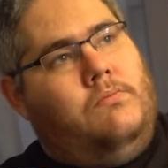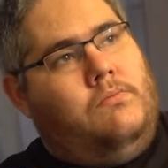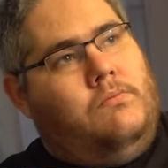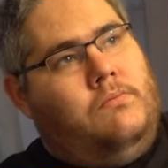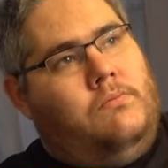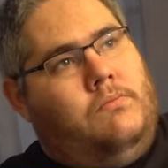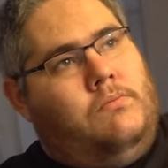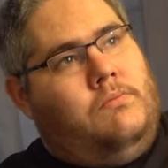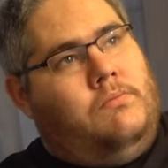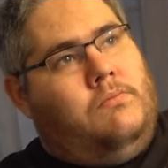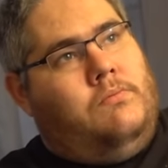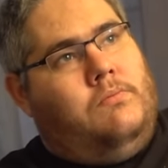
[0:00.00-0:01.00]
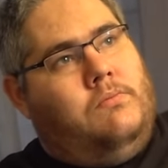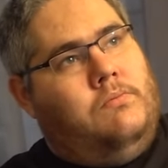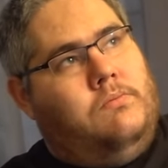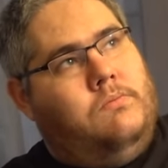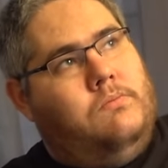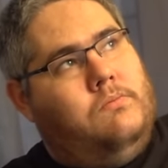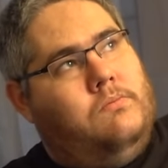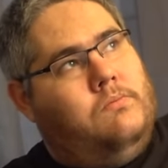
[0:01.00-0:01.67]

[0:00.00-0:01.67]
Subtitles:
Nobody speaks.